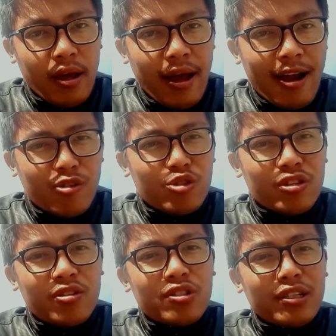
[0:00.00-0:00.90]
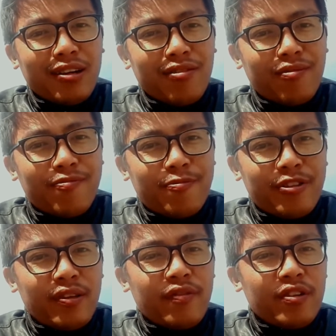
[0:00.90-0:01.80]
Are you searching a
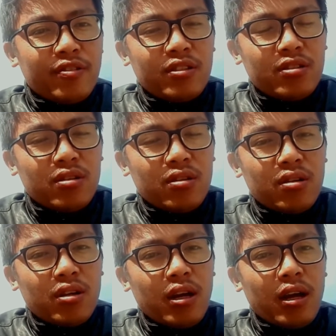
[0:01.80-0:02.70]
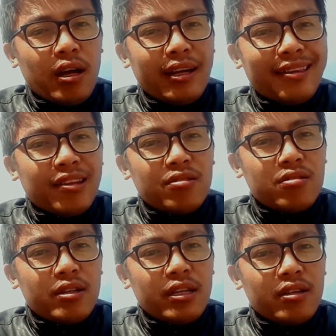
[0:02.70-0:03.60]
free video editor in the
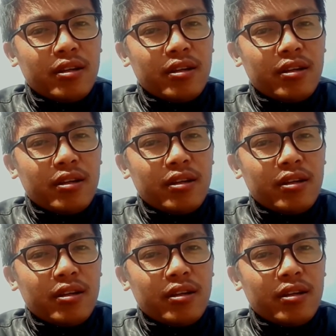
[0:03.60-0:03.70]
internet?